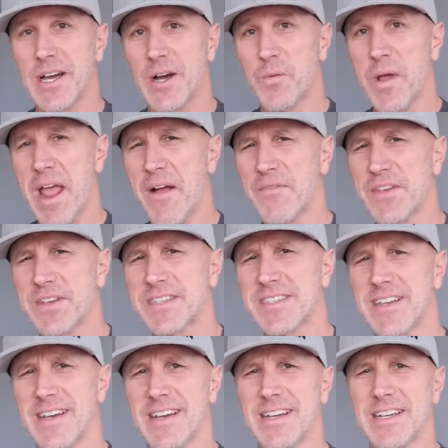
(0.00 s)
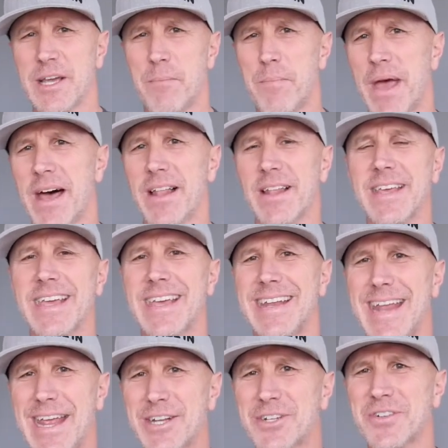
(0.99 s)
we have this compelling and
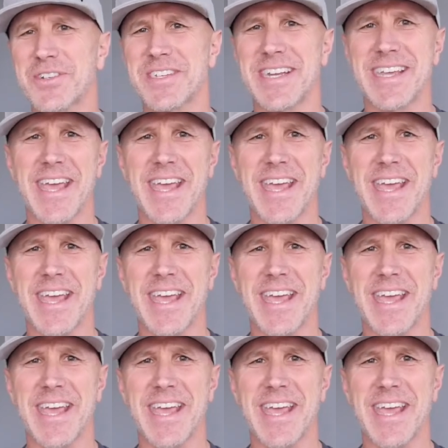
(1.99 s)
interesting